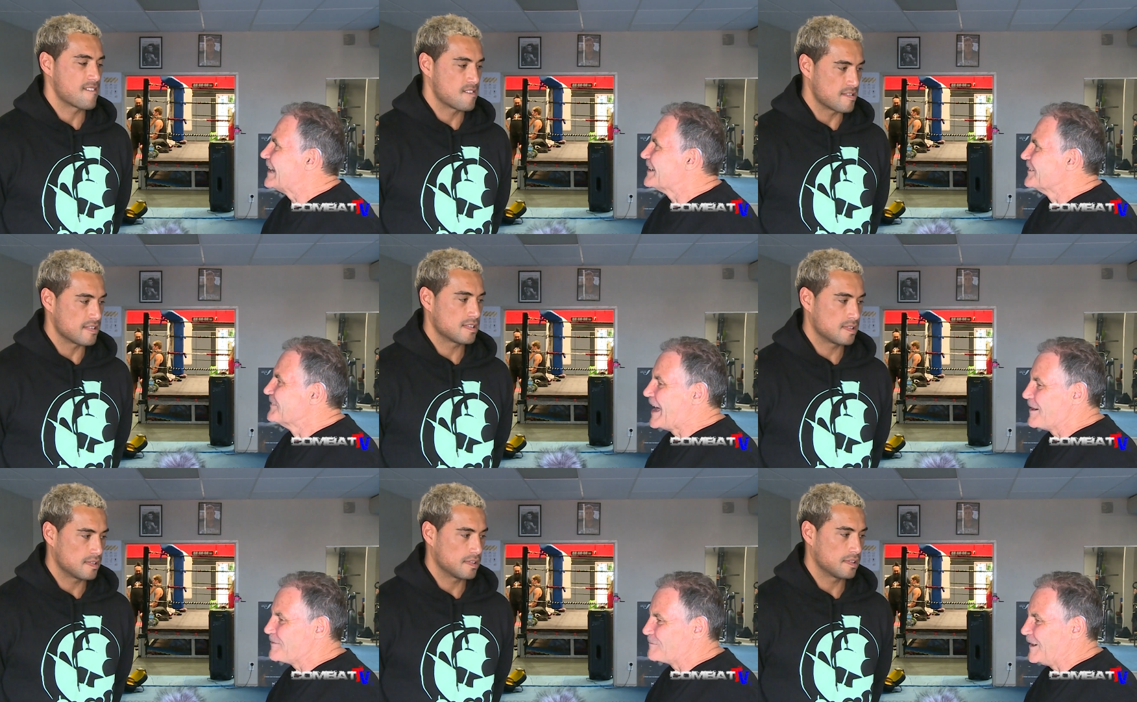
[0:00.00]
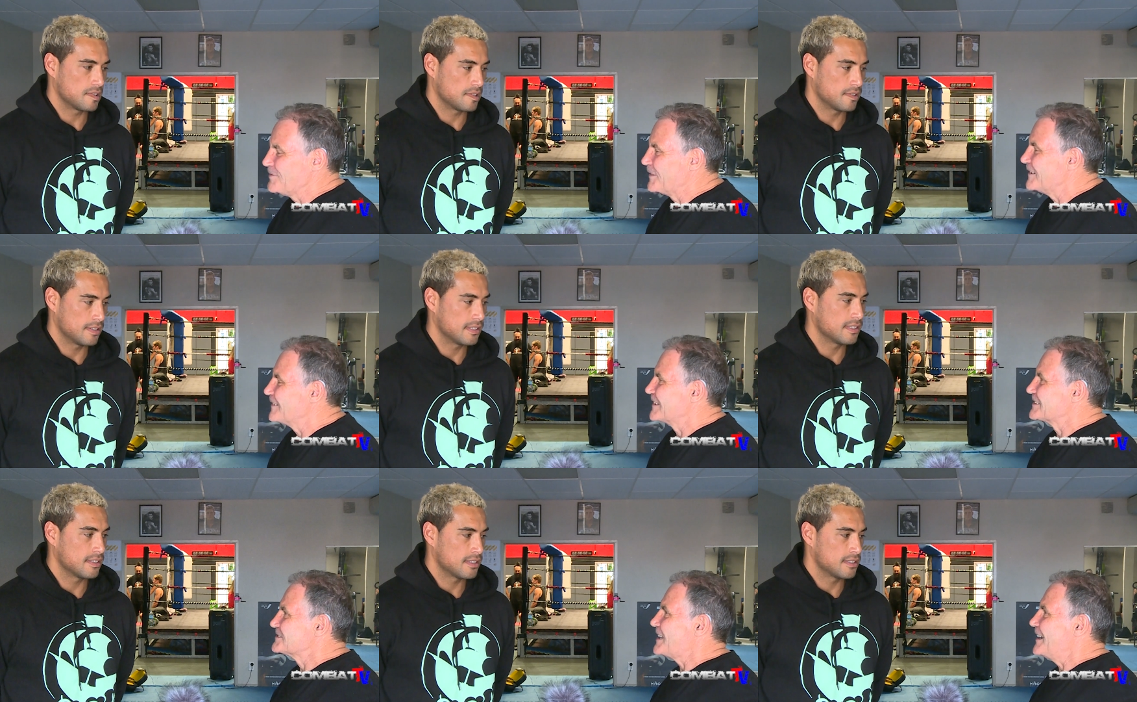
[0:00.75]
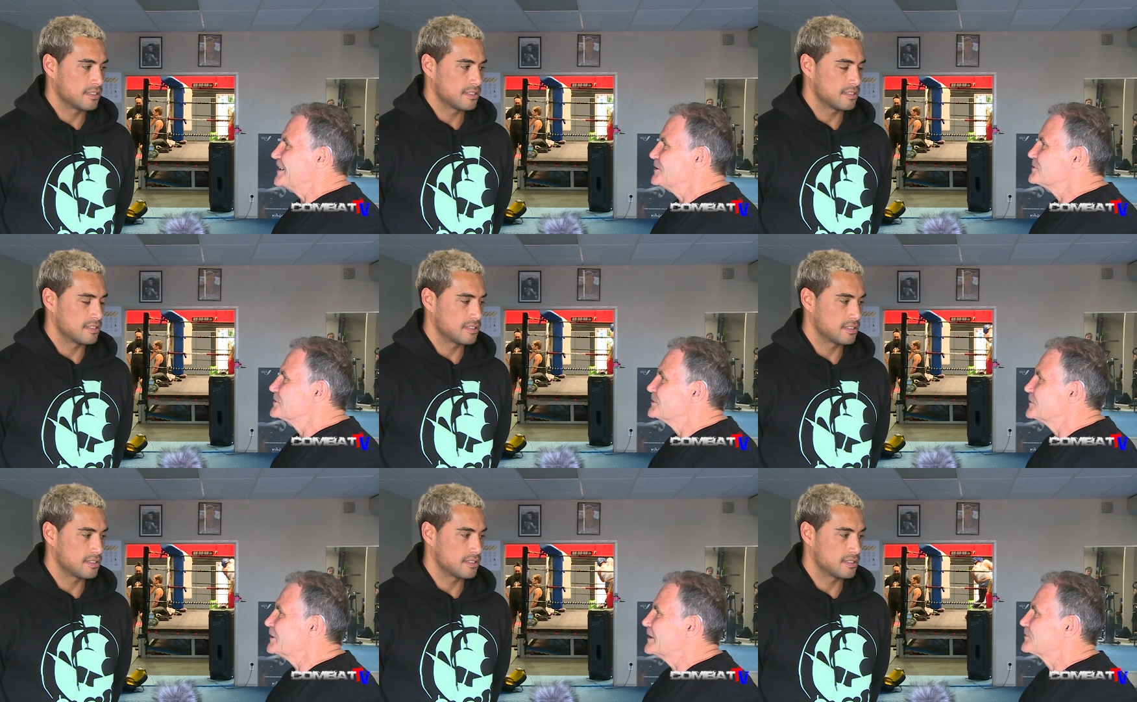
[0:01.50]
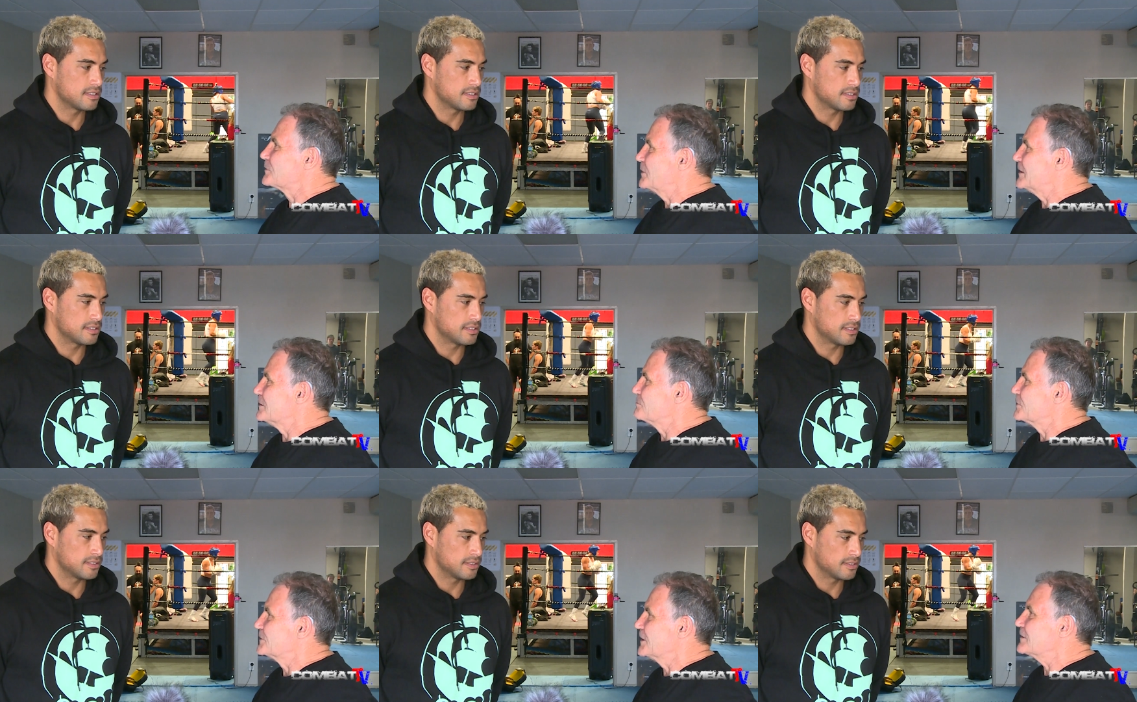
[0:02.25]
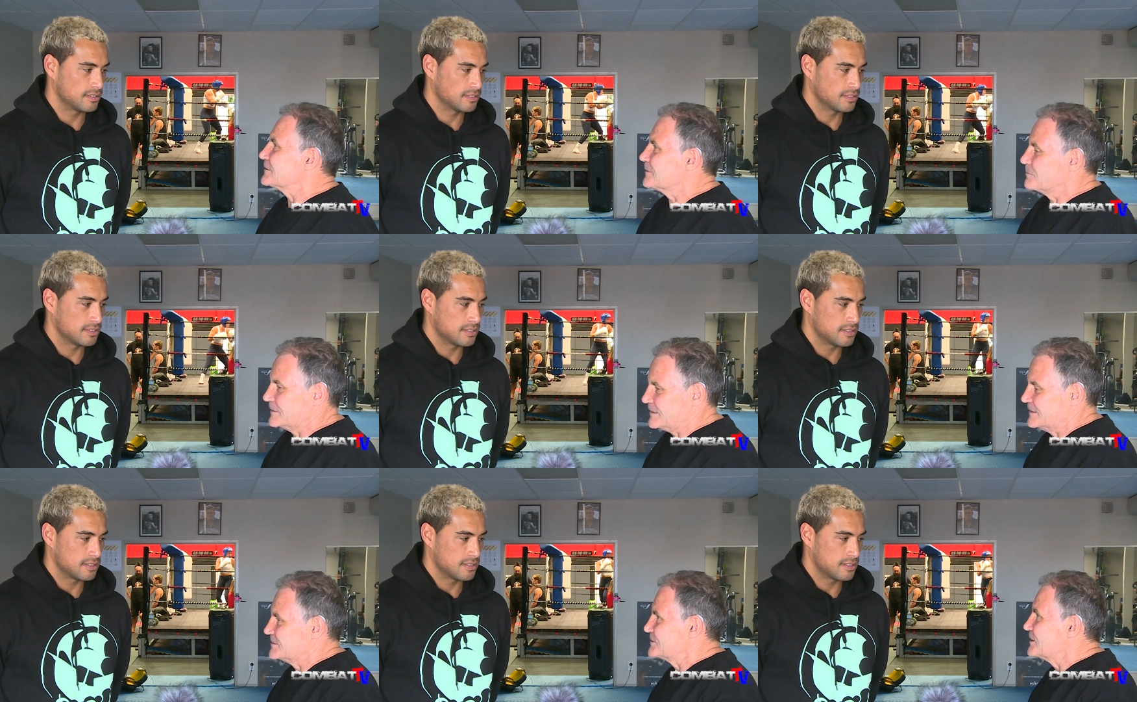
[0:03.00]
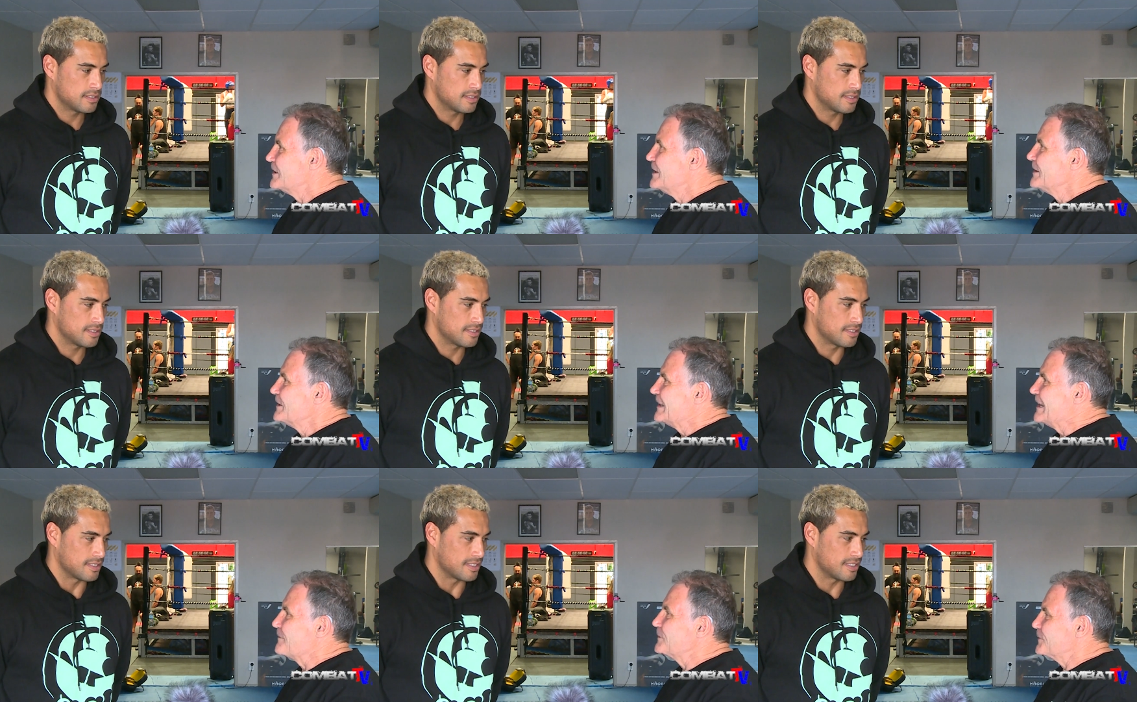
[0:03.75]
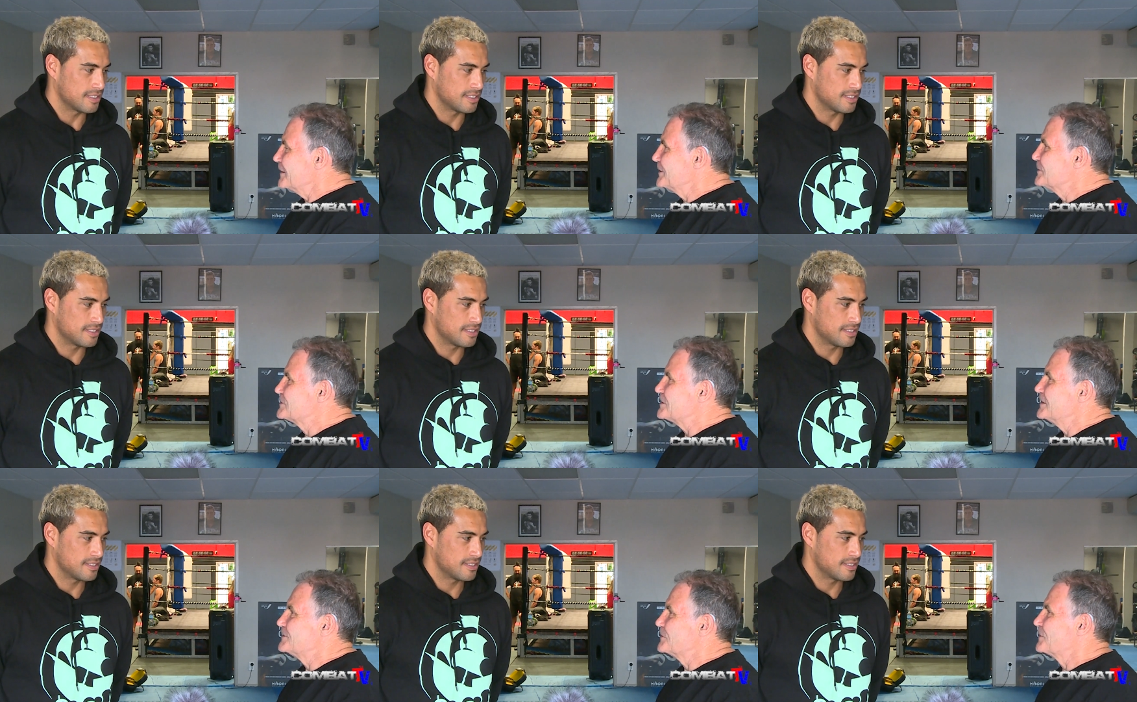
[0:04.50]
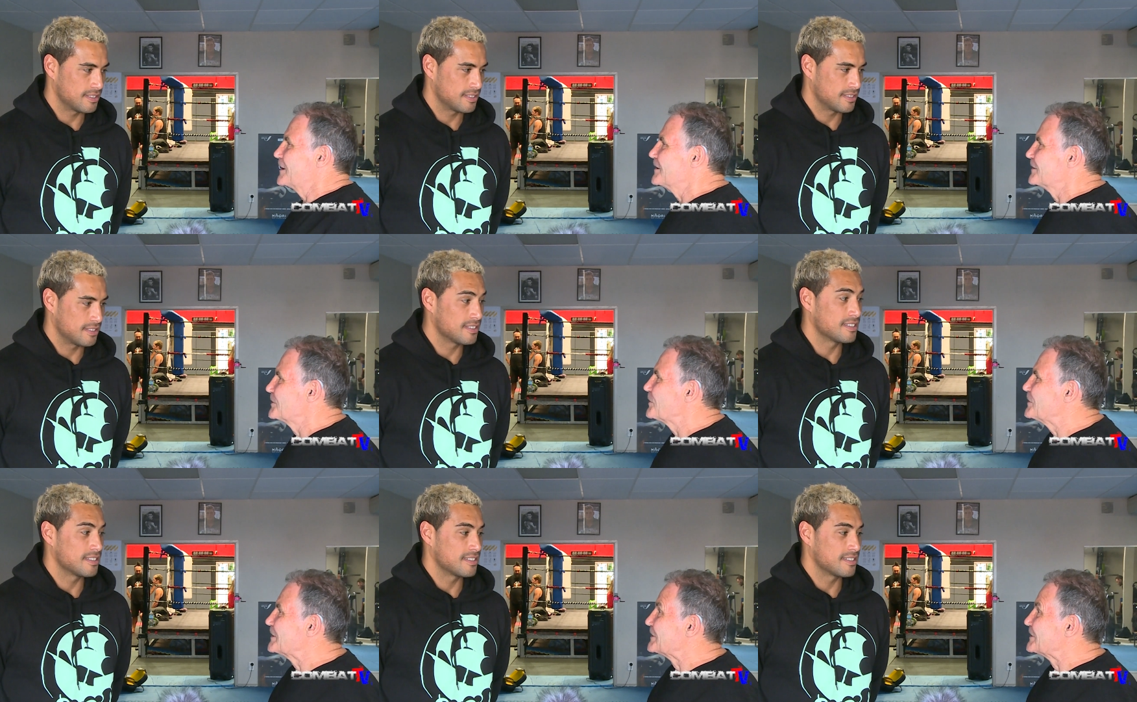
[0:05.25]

Speaker 1: And uh, one thing I can say, you you'll have to be a predictor because everything you said you were going to do, you